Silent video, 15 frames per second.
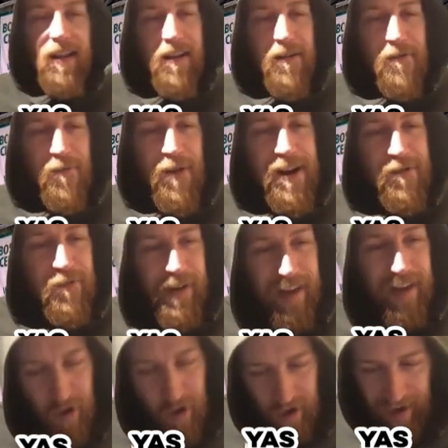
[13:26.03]
when we
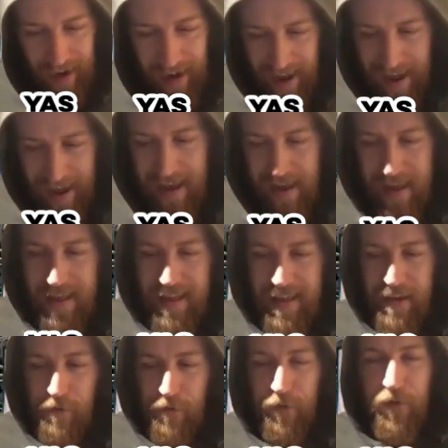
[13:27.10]
look at
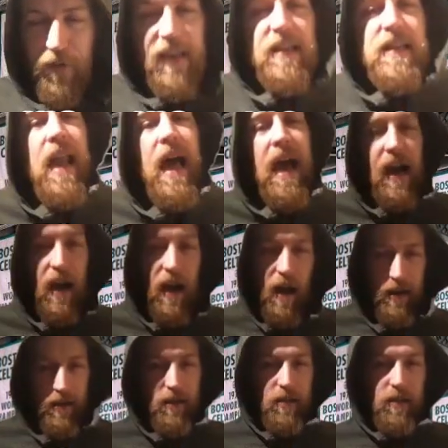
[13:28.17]
things like
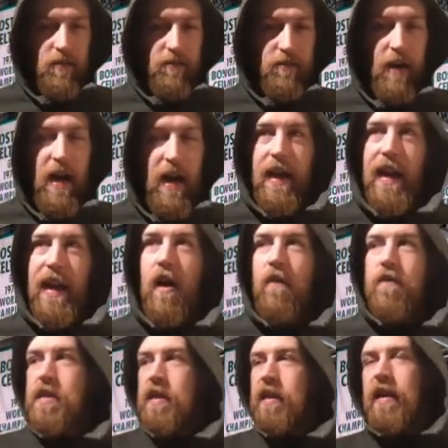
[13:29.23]
clutch, right? And now,
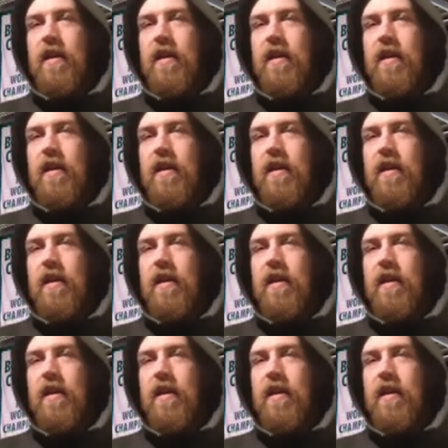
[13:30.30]
obviously, it